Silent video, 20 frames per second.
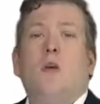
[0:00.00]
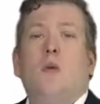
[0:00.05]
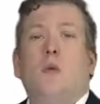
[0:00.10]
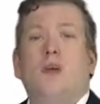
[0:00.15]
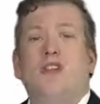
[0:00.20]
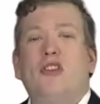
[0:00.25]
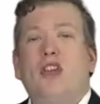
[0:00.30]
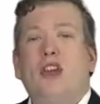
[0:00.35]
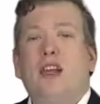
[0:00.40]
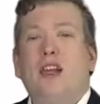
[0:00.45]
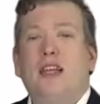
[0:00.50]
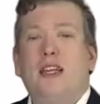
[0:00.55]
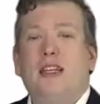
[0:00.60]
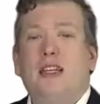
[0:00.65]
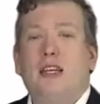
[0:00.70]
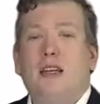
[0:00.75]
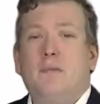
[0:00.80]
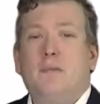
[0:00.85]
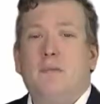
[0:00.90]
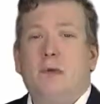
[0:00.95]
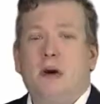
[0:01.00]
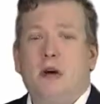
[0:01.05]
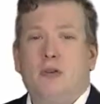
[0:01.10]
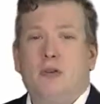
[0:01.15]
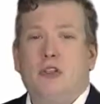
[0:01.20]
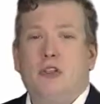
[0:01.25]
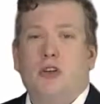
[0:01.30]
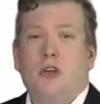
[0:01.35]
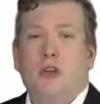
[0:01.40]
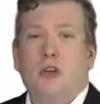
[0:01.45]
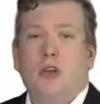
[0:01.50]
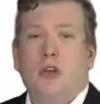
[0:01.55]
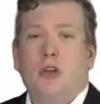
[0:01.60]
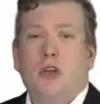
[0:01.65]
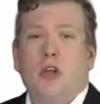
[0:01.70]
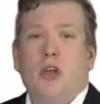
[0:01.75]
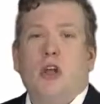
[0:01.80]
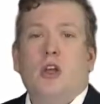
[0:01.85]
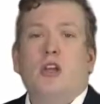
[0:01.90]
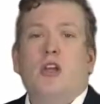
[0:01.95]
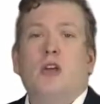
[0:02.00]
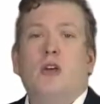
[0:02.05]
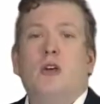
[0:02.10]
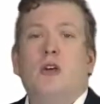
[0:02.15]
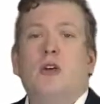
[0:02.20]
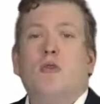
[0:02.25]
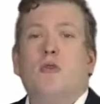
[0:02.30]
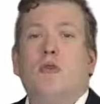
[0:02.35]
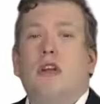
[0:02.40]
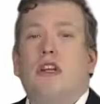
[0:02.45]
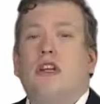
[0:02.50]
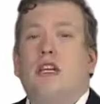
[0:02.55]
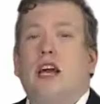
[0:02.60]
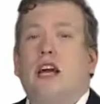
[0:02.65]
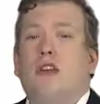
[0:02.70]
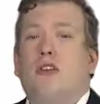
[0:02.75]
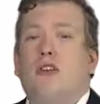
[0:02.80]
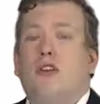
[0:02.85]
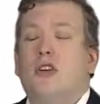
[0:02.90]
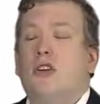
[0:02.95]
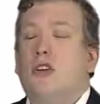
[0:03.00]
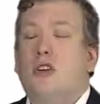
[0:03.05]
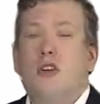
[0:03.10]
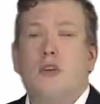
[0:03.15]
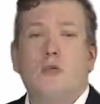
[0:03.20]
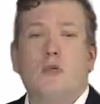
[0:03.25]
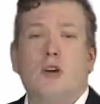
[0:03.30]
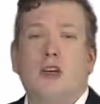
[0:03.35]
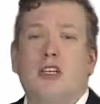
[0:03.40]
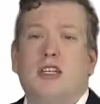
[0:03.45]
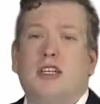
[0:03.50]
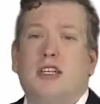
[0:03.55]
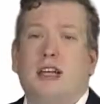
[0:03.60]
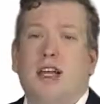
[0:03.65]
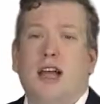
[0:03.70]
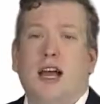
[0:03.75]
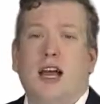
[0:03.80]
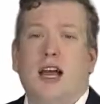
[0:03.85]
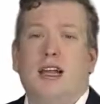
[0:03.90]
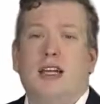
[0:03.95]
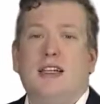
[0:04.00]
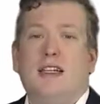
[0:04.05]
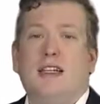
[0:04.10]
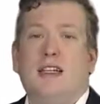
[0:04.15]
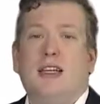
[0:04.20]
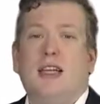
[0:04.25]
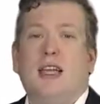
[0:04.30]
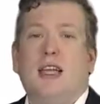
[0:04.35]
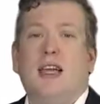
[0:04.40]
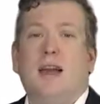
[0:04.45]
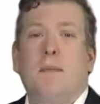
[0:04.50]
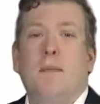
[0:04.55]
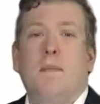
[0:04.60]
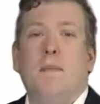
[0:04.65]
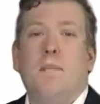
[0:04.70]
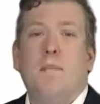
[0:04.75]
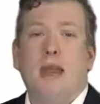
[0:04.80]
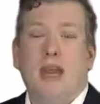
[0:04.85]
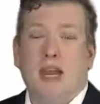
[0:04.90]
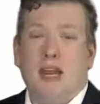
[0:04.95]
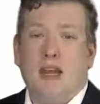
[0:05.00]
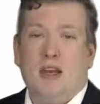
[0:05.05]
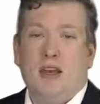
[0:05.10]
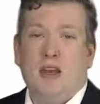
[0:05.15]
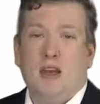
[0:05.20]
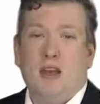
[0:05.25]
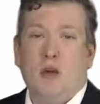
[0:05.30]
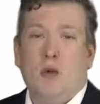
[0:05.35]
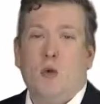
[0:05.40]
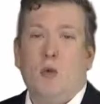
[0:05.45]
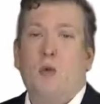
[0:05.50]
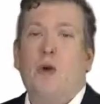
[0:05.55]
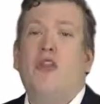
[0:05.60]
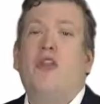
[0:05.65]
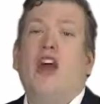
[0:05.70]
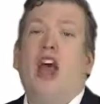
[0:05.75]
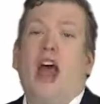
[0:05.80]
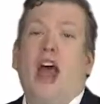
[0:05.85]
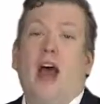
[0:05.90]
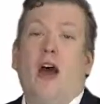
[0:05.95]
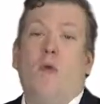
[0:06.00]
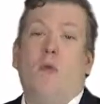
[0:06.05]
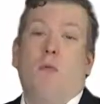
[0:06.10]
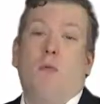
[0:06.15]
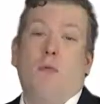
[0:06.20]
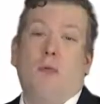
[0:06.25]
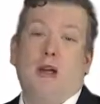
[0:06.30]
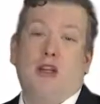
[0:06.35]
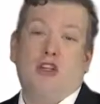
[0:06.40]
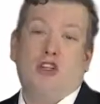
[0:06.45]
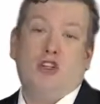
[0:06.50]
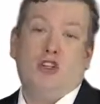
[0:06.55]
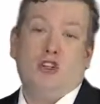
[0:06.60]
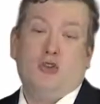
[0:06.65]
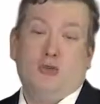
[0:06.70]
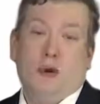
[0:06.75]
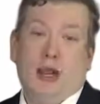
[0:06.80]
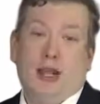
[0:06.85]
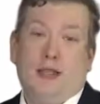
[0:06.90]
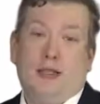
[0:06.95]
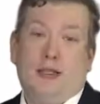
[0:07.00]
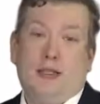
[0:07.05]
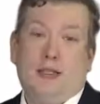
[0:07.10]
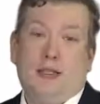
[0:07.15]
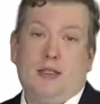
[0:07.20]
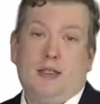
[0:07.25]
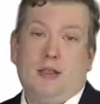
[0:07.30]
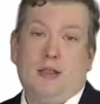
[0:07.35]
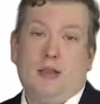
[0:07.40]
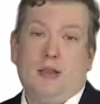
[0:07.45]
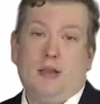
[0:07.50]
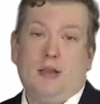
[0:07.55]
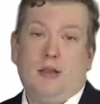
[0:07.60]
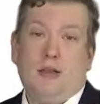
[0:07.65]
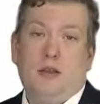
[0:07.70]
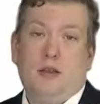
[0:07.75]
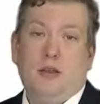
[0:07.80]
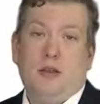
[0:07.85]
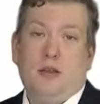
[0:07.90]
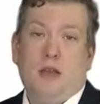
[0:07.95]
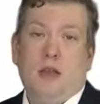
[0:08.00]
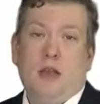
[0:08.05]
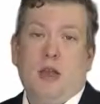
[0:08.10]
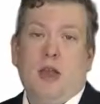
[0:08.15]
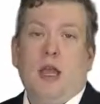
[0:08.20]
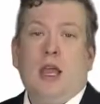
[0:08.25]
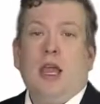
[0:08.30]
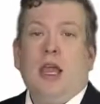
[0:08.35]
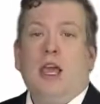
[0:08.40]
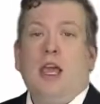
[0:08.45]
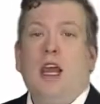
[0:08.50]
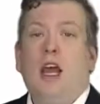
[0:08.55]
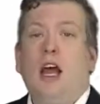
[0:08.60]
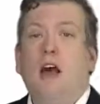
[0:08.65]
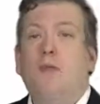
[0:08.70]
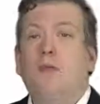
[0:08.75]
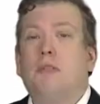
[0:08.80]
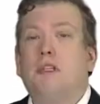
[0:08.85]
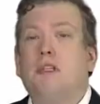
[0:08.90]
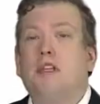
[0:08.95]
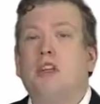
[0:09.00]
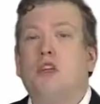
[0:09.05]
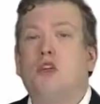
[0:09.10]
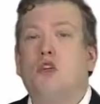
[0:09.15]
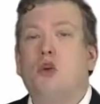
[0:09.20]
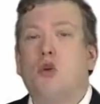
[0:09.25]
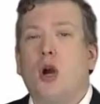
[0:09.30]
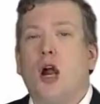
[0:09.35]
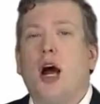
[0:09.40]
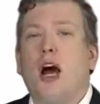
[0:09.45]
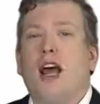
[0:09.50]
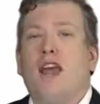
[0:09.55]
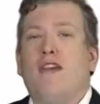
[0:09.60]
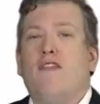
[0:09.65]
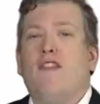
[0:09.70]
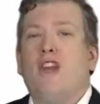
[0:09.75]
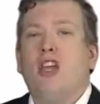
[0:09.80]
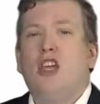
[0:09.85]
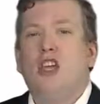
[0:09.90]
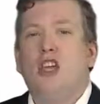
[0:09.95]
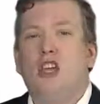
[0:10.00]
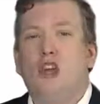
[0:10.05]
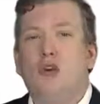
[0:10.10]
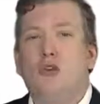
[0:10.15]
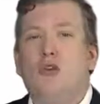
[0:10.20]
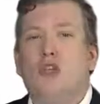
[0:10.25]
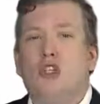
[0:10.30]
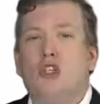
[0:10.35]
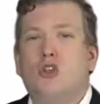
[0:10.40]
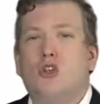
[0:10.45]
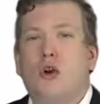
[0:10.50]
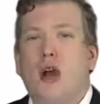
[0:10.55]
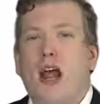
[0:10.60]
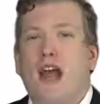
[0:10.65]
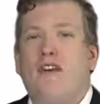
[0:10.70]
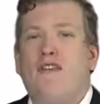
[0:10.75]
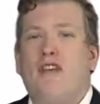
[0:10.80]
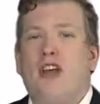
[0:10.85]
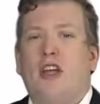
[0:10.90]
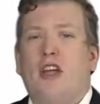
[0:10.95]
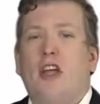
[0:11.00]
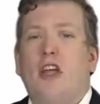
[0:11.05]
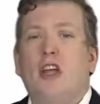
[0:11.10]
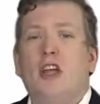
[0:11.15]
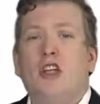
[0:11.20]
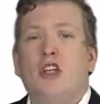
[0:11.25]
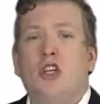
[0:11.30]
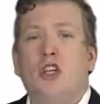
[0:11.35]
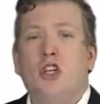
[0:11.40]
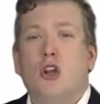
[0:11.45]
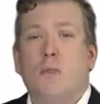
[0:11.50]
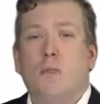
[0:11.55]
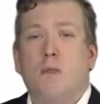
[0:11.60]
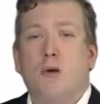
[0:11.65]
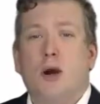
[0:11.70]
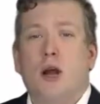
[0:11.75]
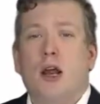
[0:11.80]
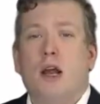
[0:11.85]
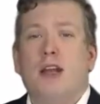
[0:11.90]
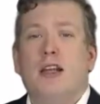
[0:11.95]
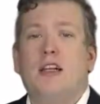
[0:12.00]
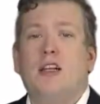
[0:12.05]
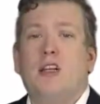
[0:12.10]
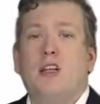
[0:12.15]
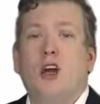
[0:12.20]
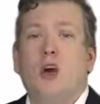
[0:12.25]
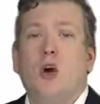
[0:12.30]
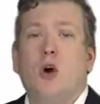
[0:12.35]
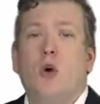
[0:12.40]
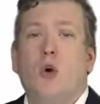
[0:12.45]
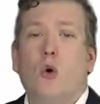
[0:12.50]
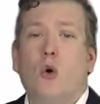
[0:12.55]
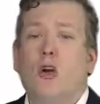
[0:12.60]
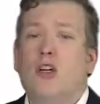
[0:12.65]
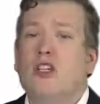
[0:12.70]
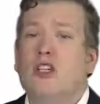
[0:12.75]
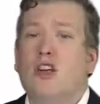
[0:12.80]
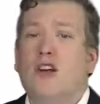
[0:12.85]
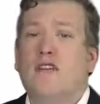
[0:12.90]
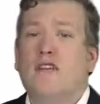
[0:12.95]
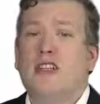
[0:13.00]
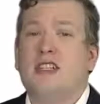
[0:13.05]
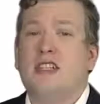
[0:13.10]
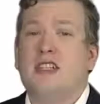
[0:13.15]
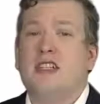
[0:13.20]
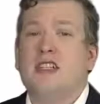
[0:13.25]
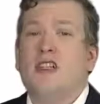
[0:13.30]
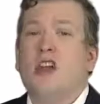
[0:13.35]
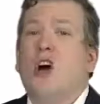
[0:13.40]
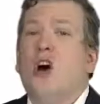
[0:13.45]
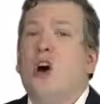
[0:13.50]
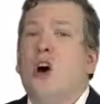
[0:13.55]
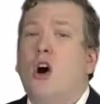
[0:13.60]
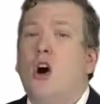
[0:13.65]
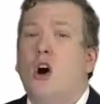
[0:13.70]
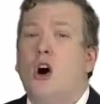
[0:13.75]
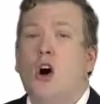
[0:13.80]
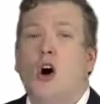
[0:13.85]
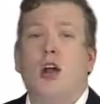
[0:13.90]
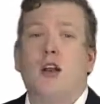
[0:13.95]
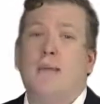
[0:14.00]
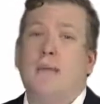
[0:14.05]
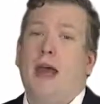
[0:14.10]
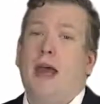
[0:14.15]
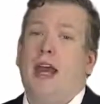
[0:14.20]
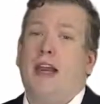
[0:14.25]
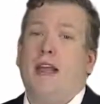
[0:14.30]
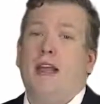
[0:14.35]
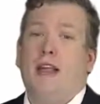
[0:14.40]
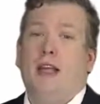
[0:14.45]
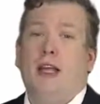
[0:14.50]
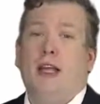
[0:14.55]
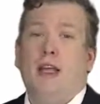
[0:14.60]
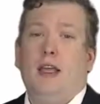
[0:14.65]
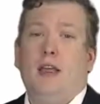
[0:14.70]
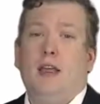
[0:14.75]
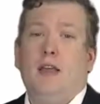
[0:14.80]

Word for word: With the LinkedIn Poster, you can reach out to numerous clients in a minute without much stress. It helps to drive huge traffic to your products or services automatically.